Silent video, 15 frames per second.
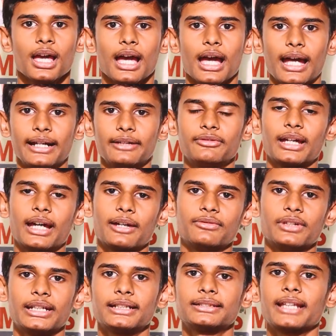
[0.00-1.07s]
and I am
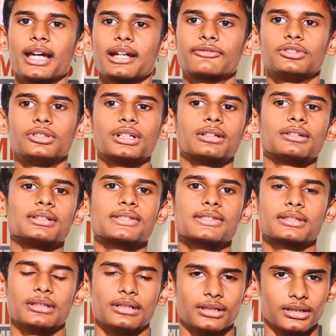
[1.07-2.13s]
very thankful to us,
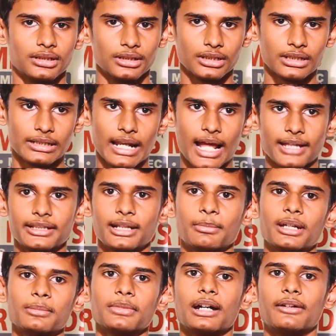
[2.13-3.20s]
Radha
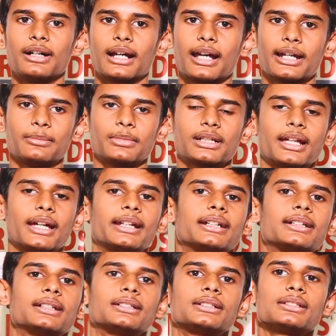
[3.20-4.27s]
ma'am, our academic
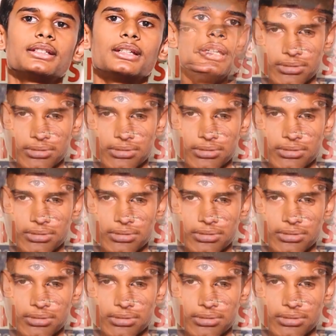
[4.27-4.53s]
director,